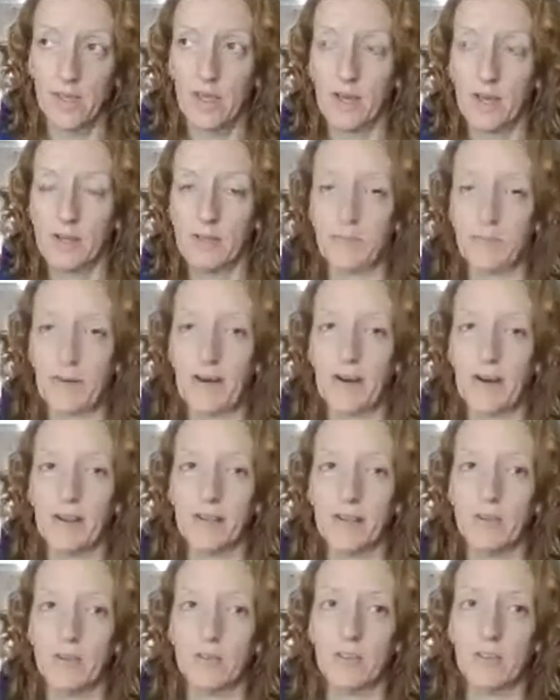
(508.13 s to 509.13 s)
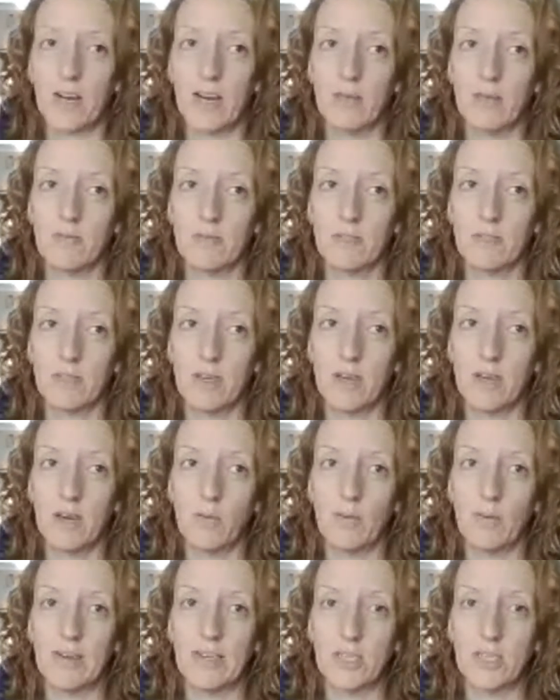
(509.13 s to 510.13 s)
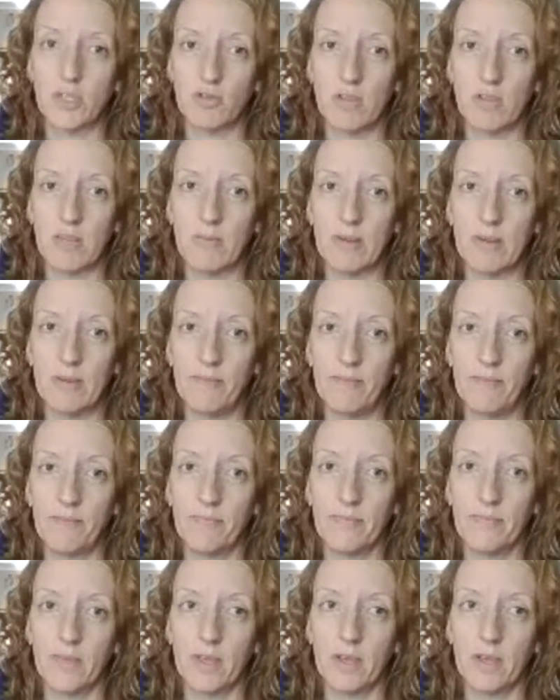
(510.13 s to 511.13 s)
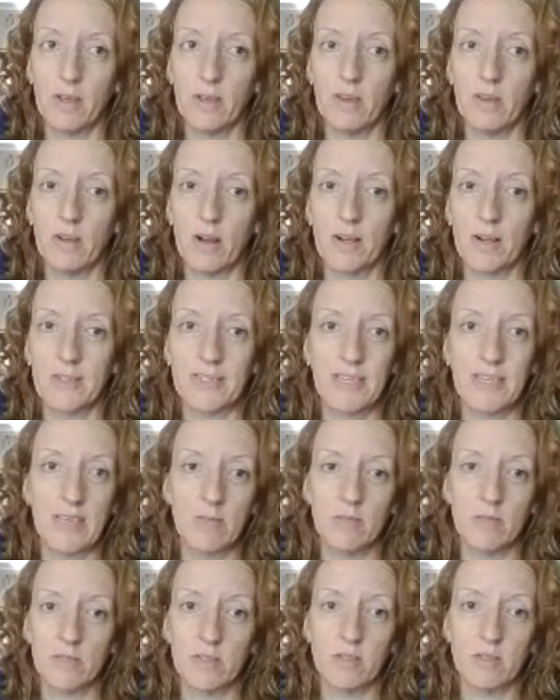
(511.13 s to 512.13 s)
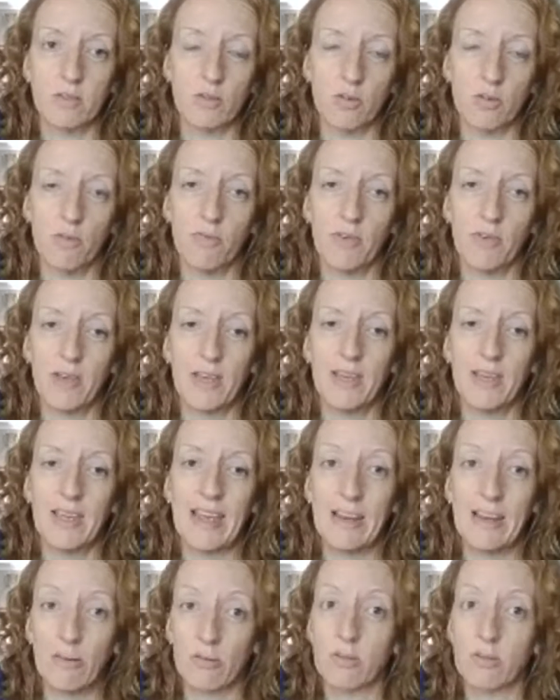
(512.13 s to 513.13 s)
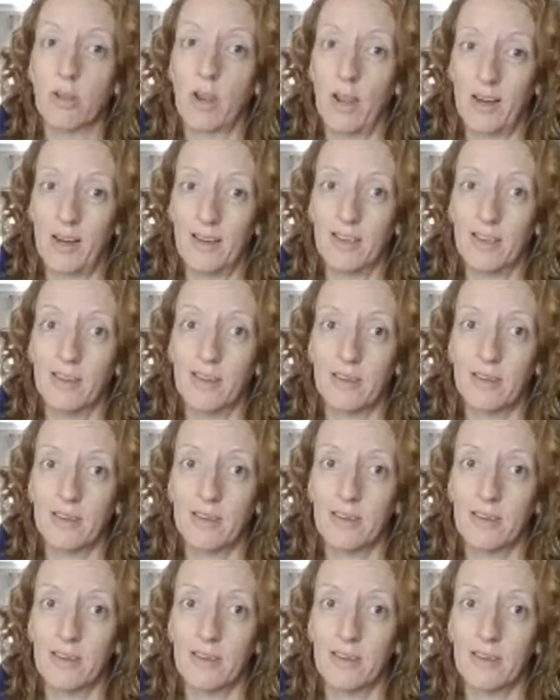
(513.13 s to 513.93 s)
Because apparently sometimes when you're streaming and like Teams and stuff, it doesn't like.